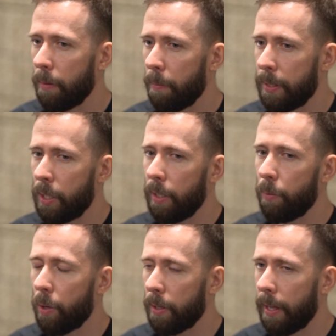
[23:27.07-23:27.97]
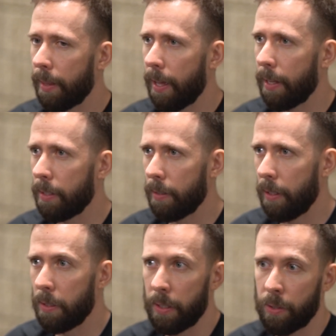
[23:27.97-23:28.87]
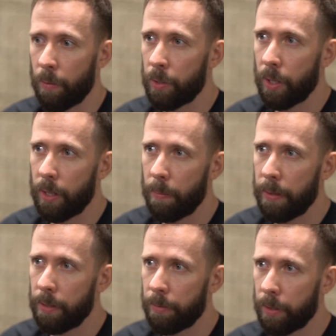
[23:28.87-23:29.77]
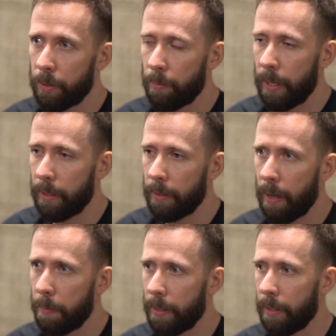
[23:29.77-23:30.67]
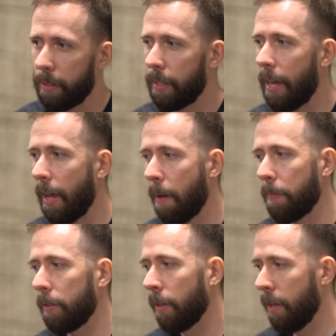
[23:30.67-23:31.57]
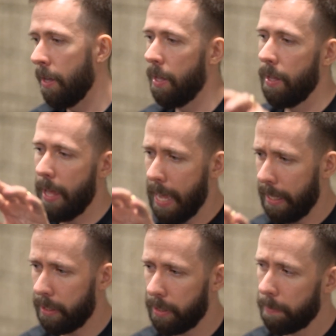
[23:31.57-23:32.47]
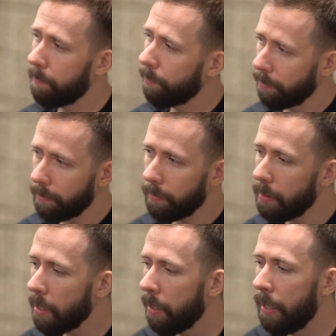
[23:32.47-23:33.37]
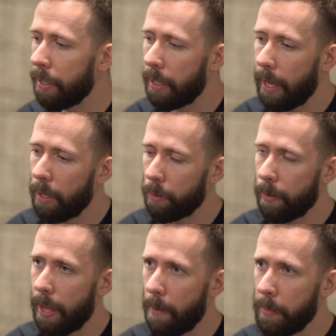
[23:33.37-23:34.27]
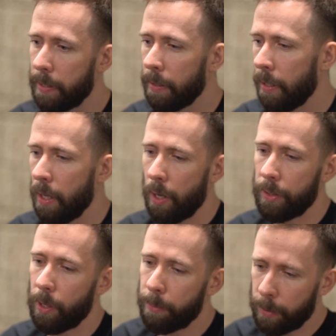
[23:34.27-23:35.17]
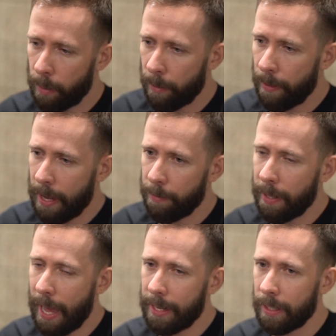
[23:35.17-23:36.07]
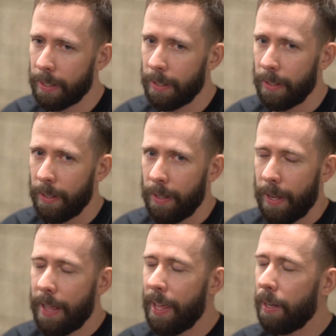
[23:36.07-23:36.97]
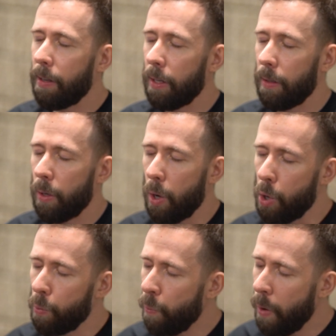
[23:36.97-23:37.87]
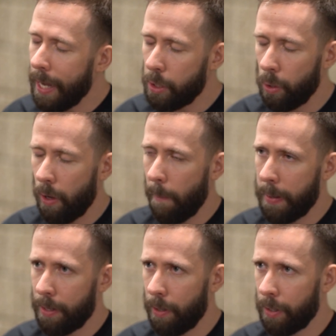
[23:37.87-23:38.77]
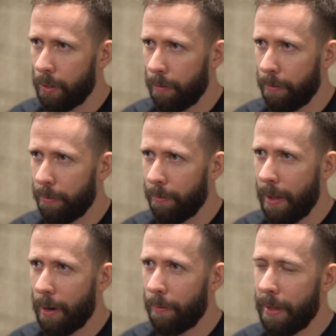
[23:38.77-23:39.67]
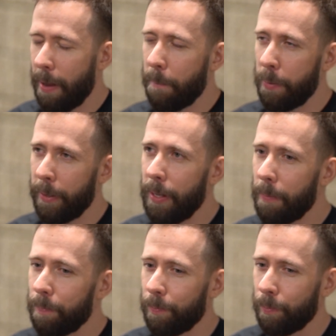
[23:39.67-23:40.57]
basically work like that, it's always going to be difficult to make it happen, and it kind of happened as the decline already happened. On top of that, we had, I think, way too long periods of where we had pretty